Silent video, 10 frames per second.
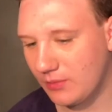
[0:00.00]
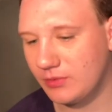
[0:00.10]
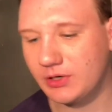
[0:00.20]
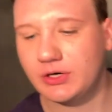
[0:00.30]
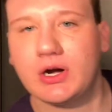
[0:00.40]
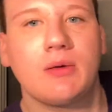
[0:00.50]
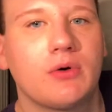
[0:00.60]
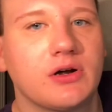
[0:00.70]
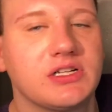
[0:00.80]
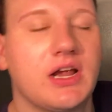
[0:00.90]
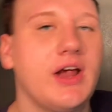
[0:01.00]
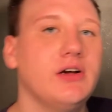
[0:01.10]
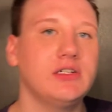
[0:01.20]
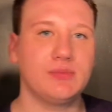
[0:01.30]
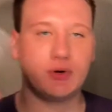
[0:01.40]
we're gonna grab our
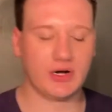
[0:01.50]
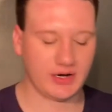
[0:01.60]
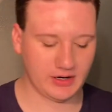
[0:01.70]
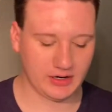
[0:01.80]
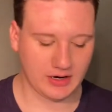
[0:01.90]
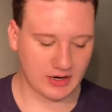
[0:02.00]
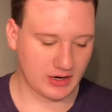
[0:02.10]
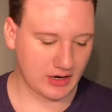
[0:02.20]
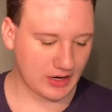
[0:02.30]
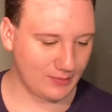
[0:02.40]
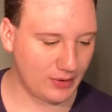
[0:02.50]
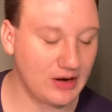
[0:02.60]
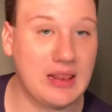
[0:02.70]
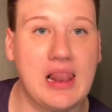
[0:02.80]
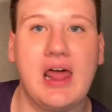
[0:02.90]
hairspray and
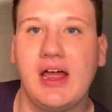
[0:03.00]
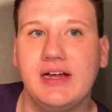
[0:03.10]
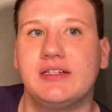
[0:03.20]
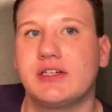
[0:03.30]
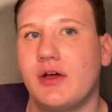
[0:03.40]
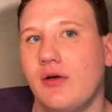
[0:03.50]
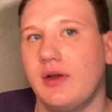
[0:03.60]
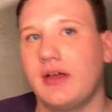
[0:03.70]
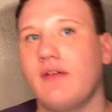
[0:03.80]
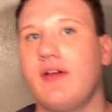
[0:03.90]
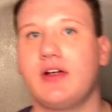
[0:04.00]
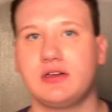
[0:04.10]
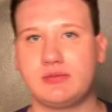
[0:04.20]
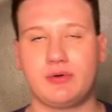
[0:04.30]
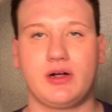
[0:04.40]
put a light coating of
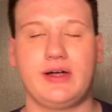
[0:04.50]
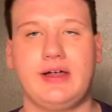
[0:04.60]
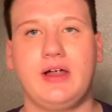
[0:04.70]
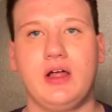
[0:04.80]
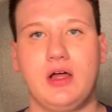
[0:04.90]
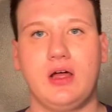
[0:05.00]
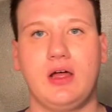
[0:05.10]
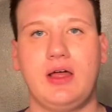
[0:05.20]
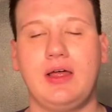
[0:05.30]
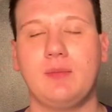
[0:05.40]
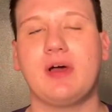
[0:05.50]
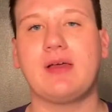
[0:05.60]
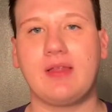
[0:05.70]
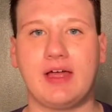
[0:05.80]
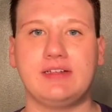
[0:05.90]
hairspray. And by
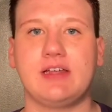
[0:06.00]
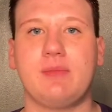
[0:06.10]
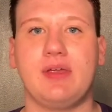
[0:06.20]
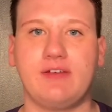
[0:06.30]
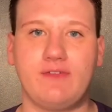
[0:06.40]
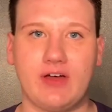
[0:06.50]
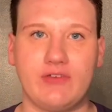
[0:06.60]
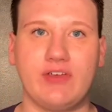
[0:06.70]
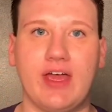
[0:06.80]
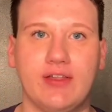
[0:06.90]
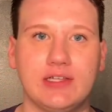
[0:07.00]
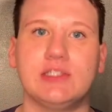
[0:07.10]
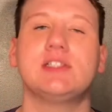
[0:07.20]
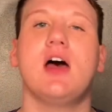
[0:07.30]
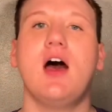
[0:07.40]
light, I mean 5
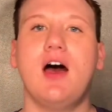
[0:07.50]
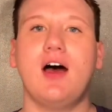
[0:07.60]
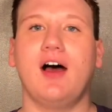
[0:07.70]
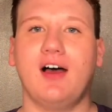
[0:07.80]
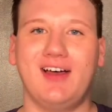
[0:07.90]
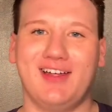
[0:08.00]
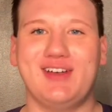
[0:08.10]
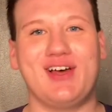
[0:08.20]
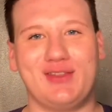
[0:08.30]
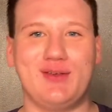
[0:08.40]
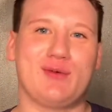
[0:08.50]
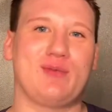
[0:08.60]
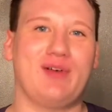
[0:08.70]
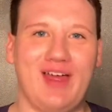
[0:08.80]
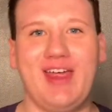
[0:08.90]
gallons. Not the
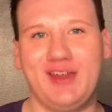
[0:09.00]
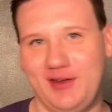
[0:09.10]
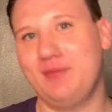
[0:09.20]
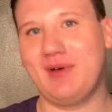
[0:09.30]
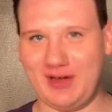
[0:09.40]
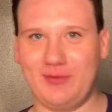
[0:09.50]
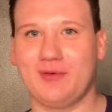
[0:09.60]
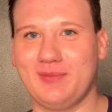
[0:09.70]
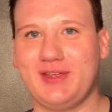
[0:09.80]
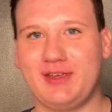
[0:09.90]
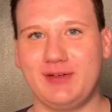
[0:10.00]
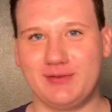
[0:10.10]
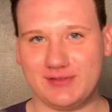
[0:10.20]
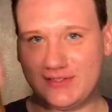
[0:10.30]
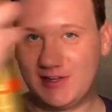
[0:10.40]
normal 8 you might normally
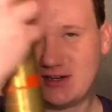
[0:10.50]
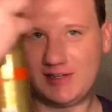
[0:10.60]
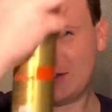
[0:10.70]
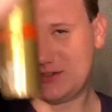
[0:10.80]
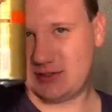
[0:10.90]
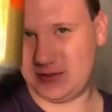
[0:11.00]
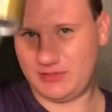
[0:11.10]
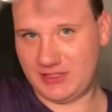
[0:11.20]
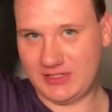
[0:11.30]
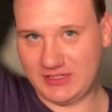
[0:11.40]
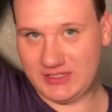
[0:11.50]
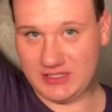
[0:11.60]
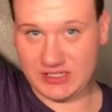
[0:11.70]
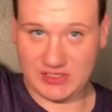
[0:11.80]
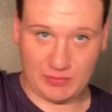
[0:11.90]
use. So
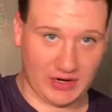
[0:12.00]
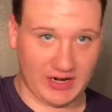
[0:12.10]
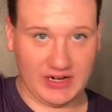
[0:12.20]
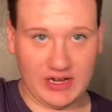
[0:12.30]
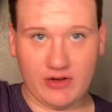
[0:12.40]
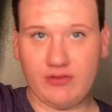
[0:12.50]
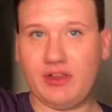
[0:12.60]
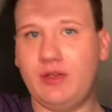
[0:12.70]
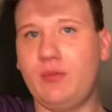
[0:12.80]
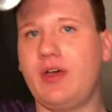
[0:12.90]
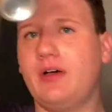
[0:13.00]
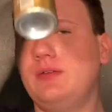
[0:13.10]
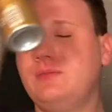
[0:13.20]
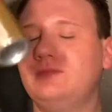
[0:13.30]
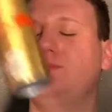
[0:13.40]
just spray it down really
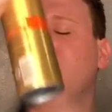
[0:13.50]
well.